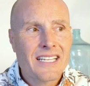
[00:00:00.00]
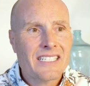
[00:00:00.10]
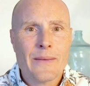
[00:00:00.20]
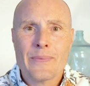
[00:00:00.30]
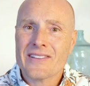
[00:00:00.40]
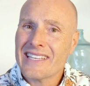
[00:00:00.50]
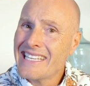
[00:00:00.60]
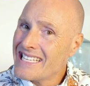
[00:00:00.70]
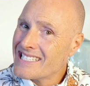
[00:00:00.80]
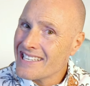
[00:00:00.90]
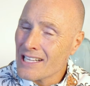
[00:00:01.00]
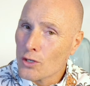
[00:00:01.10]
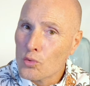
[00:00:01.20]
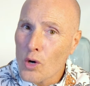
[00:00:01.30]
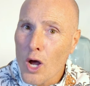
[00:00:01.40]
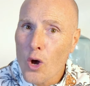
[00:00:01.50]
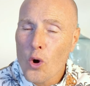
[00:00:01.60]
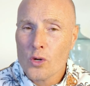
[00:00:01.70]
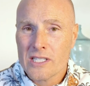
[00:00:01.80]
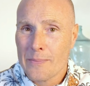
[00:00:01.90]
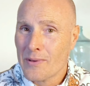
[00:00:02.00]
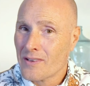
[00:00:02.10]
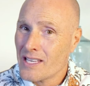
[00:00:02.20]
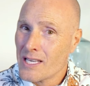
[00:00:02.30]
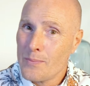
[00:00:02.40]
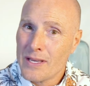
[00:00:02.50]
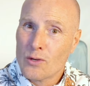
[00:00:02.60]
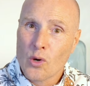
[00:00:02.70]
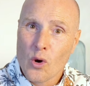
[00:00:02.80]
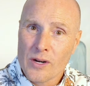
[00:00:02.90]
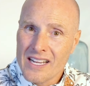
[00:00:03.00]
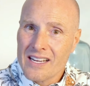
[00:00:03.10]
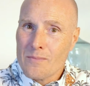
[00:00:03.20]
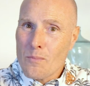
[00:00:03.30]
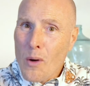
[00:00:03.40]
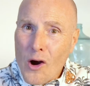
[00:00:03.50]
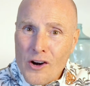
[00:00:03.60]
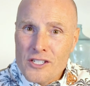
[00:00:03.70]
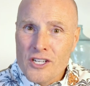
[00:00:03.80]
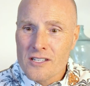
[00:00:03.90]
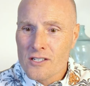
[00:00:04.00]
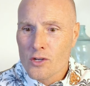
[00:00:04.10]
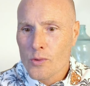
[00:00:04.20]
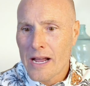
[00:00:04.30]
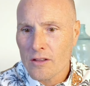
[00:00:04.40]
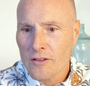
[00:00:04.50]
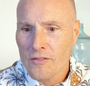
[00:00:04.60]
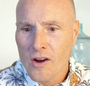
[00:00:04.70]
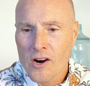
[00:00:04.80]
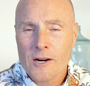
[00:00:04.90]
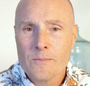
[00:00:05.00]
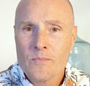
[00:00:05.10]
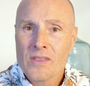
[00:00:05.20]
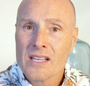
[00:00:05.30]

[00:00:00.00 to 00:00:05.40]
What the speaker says: typically easy to grow, typically can be grown in margins around the farm.